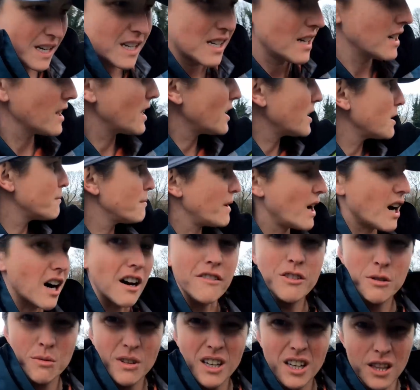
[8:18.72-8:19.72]
We'll go on the
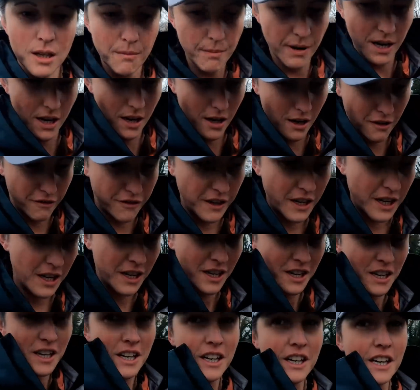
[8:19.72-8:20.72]
path. Should we go on the path?
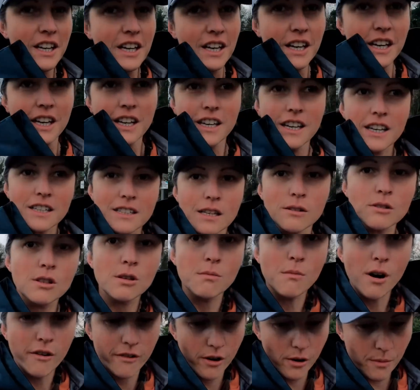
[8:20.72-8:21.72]
Yeah, so
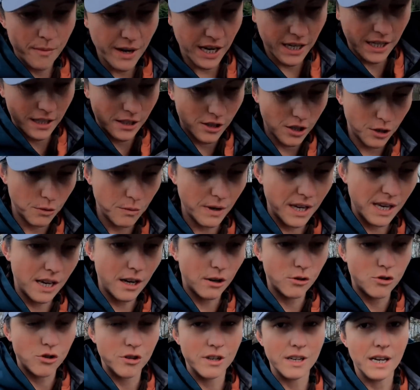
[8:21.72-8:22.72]
tomorrow I'm heading to
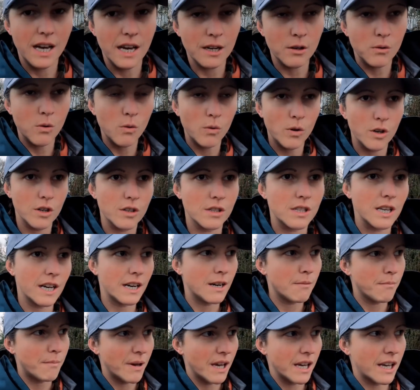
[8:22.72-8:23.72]
Eco Tree headquarters,
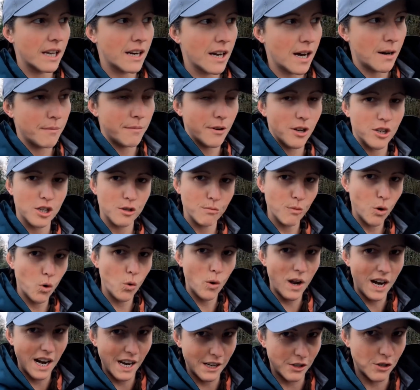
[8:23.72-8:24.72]
and I'm picking up a
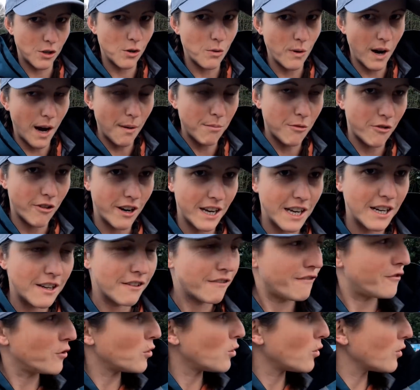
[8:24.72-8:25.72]
small electrical upgrade
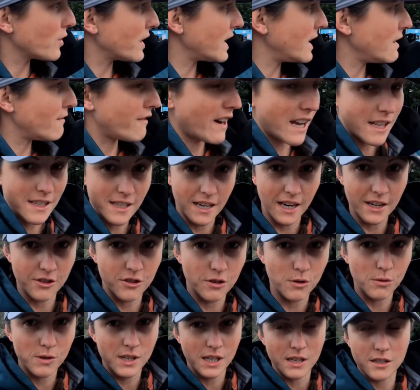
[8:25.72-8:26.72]
for the van's
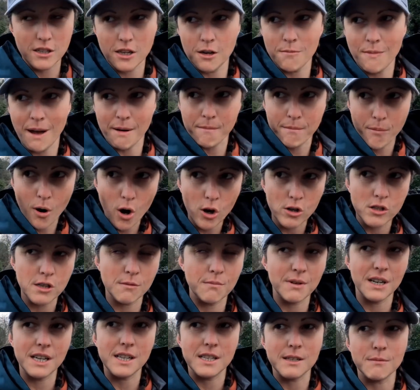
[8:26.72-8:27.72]
electrical system and
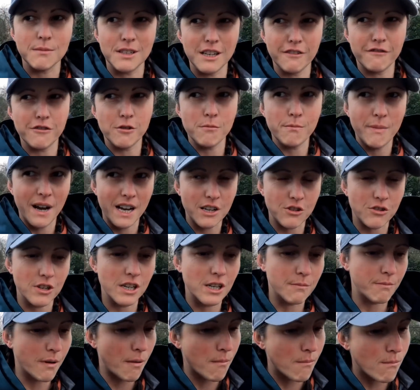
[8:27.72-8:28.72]
possibly some different
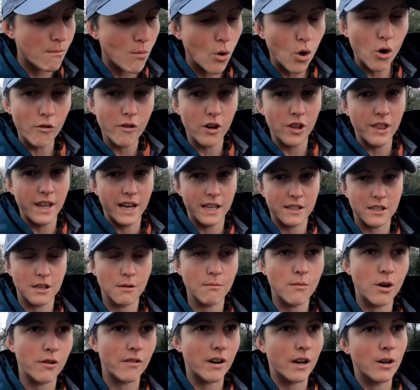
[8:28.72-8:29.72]
batteries, but more on that
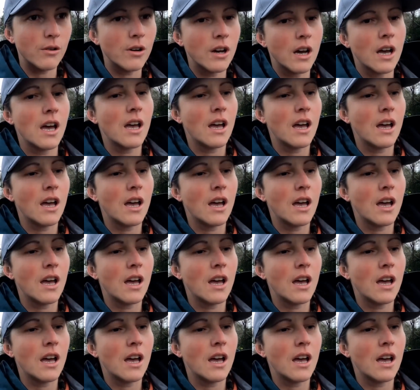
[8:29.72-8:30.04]
tomorrow.